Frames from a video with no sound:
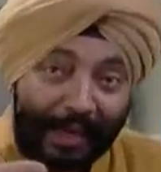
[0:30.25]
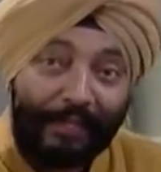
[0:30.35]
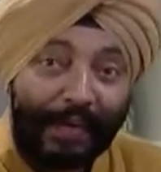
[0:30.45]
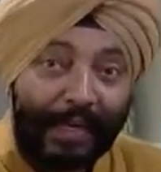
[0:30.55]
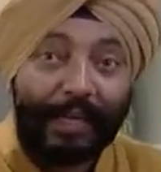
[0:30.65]

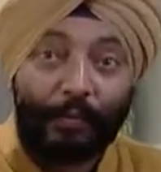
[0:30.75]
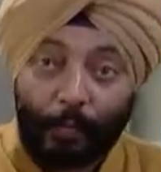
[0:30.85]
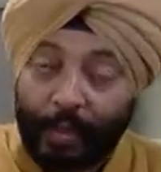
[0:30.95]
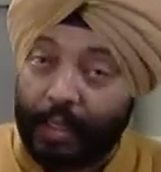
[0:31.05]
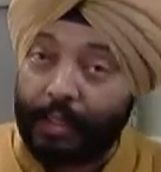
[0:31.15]
definitely
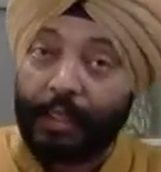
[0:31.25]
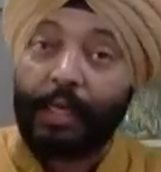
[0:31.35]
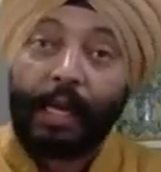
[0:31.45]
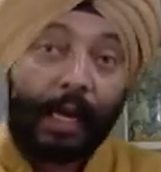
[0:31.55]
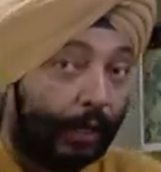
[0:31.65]
would be lengthy
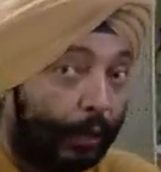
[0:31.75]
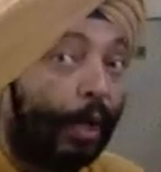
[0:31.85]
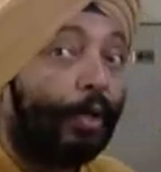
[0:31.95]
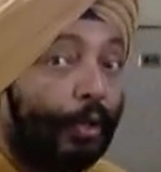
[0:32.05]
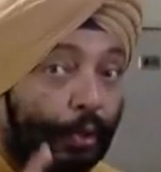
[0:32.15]
and you're
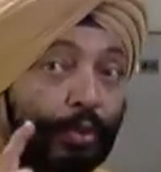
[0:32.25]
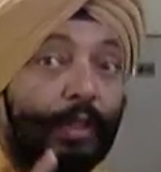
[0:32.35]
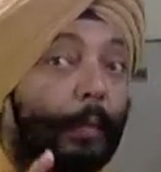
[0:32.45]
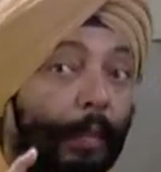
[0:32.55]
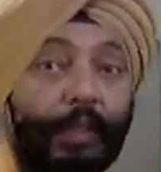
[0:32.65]
not
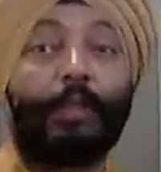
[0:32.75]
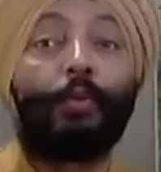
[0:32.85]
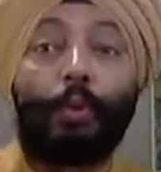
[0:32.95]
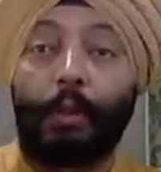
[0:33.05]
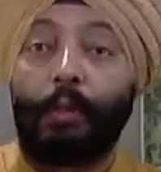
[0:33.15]
using a pressure
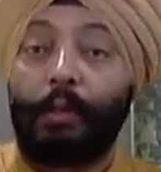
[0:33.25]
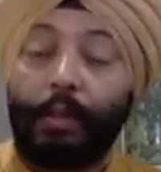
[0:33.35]
cooker.